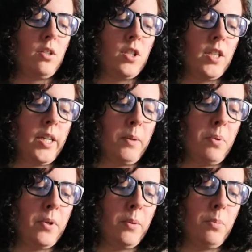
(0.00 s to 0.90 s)
She
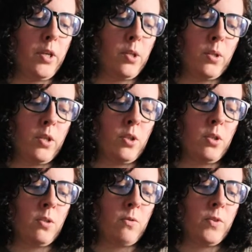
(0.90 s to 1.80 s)
kept putting pressure on
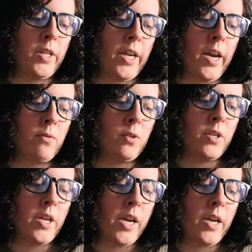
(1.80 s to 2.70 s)
Joseph day
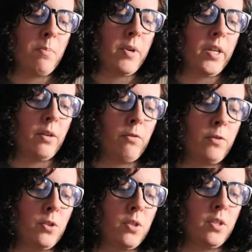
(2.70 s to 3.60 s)
after day, but he
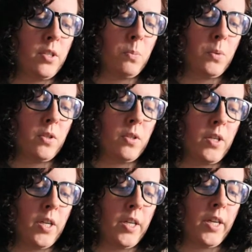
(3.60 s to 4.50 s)
refused to sleep with
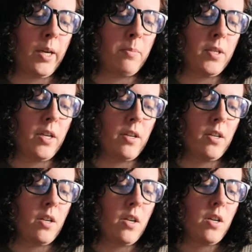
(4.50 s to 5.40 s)
her, and he kept
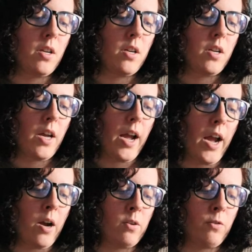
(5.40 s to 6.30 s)

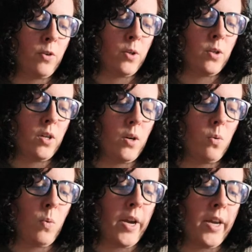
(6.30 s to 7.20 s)
out of her
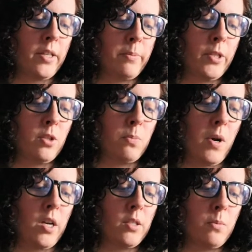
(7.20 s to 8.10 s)
way as much as
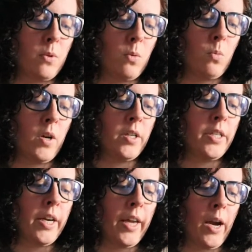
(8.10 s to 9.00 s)
possible. One
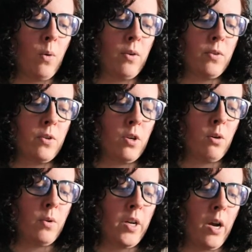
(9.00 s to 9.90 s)
day, however,
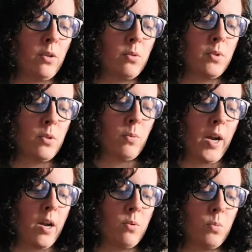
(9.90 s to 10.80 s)
no one else was
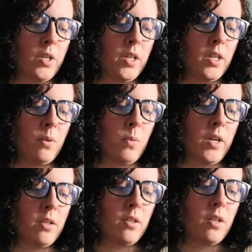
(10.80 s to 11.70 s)
around when he
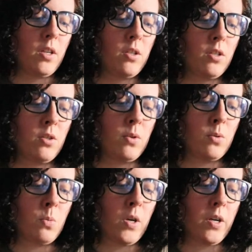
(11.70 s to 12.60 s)
went to do
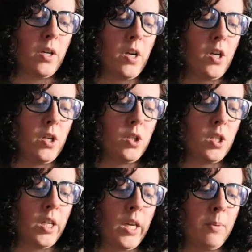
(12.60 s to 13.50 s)
his work.
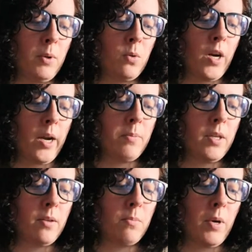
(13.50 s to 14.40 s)
She came and
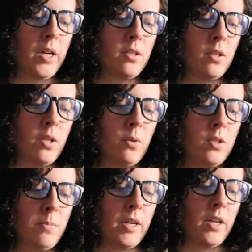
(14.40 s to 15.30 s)
grabbed him by his
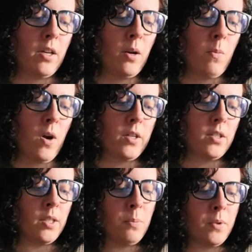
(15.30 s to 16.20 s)
cloak, demanding, Come
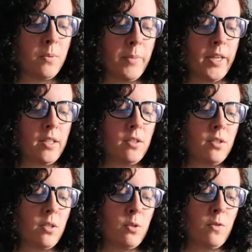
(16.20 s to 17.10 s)
on, sleep with me.
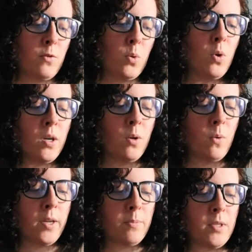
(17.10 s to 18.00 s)
Joseph
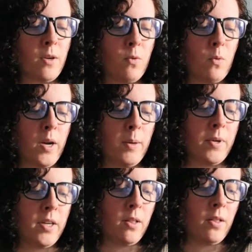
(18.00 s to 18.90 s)
tore himself away,
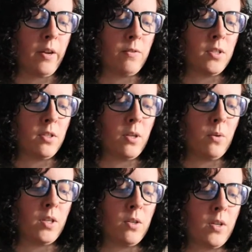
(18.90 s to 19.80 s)
but he left his
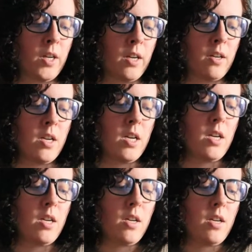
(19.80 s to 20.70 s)
cloak in her hand
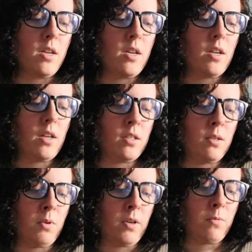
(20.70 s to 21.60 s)
as
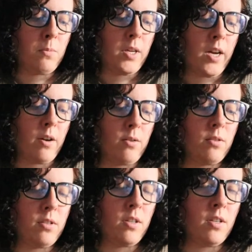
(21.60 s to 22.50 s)
he ran from the house.